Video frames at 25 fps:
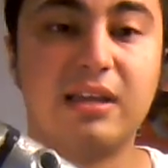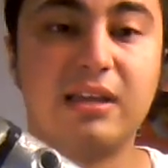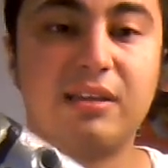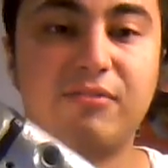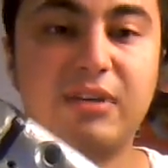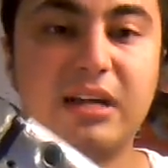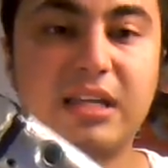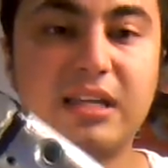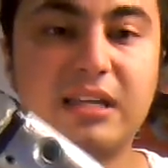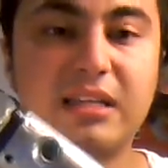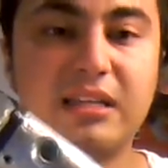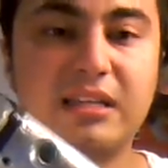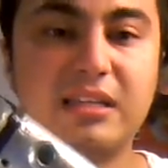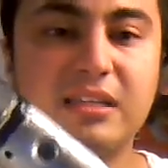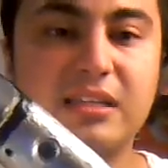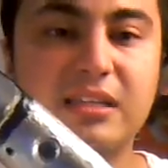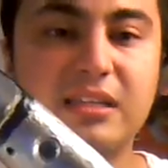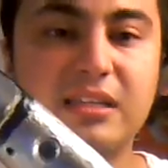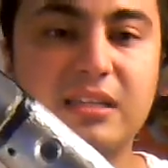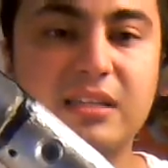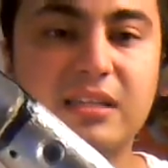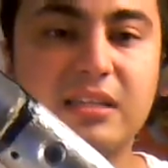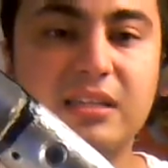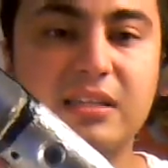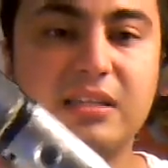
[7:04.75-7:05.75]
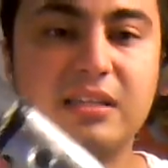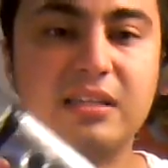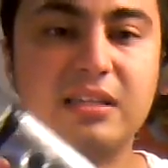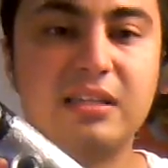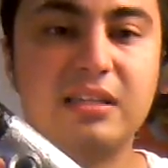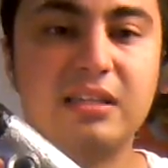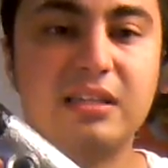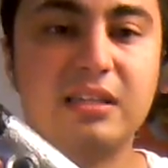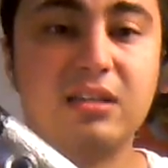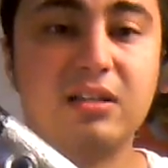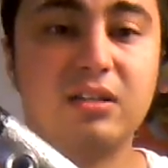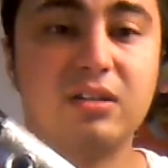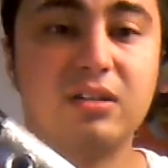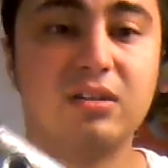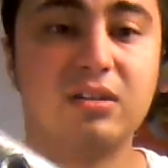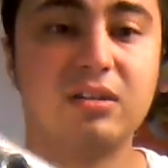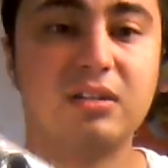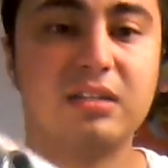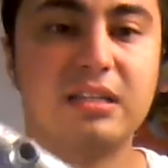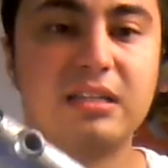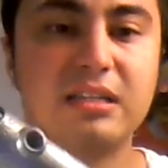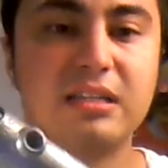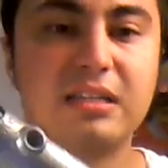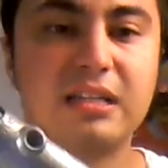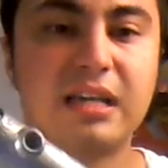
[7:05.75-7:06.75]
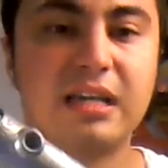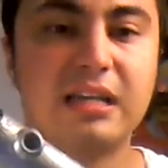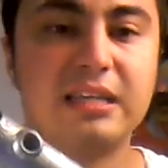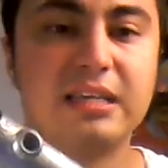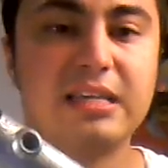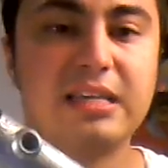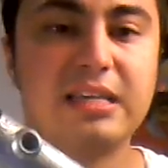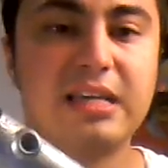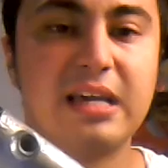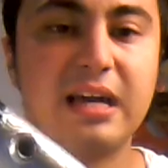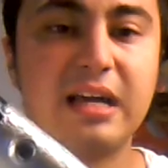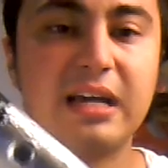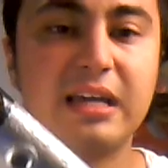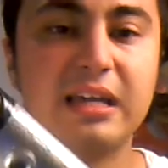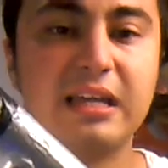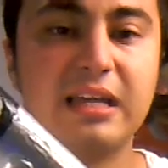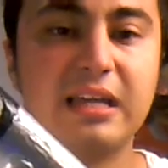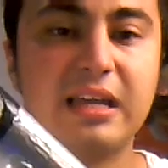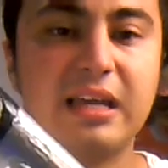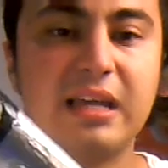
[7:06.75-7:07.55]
the tiny eye,